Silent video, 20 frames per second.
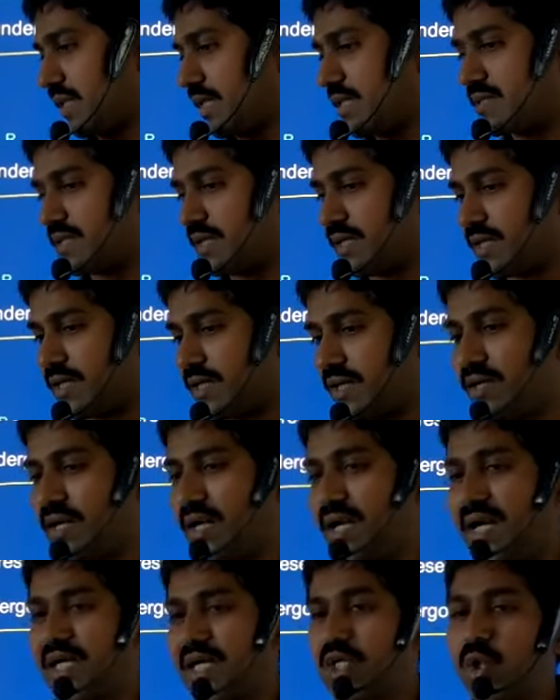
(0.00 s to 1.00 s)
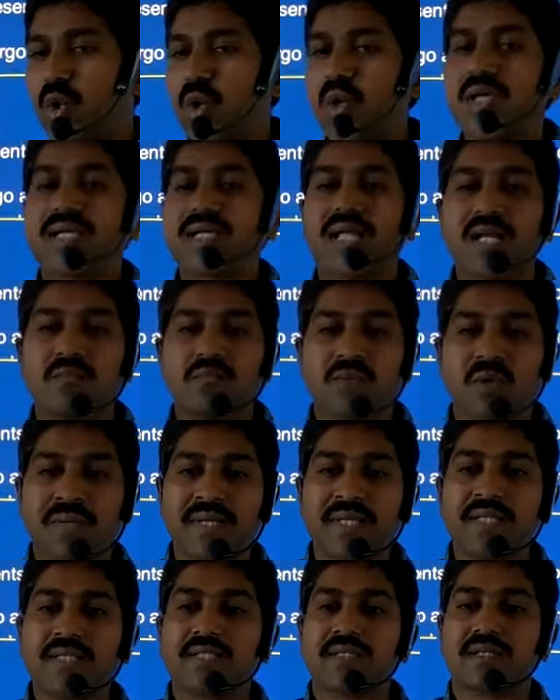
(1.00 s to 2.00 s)
That is the total
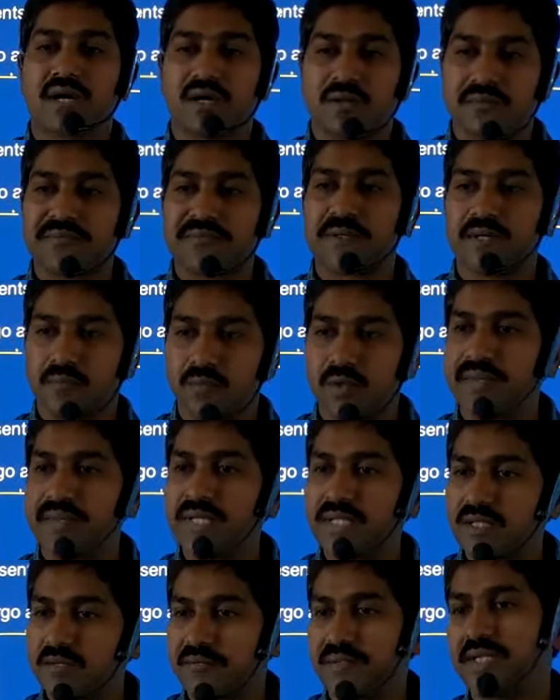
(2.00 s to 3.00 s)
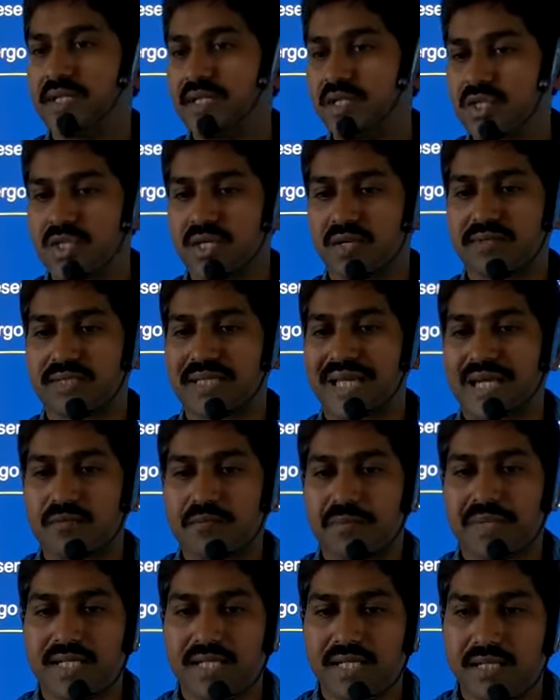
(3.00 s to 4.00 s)
moment of inertia of
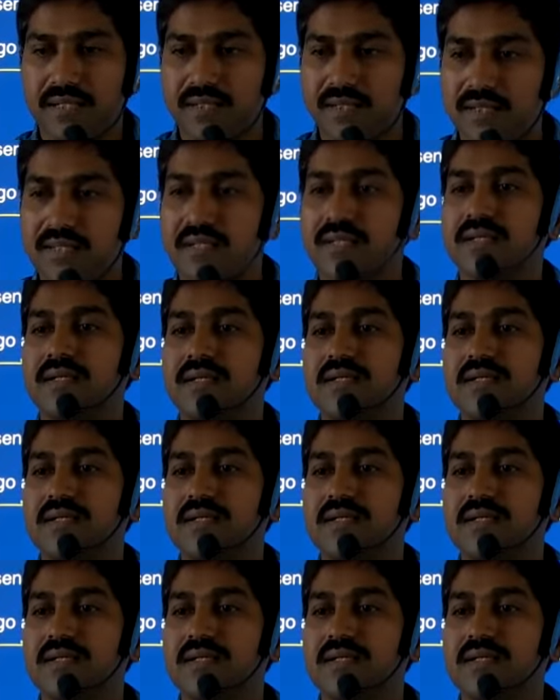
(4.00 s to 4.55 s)
that particular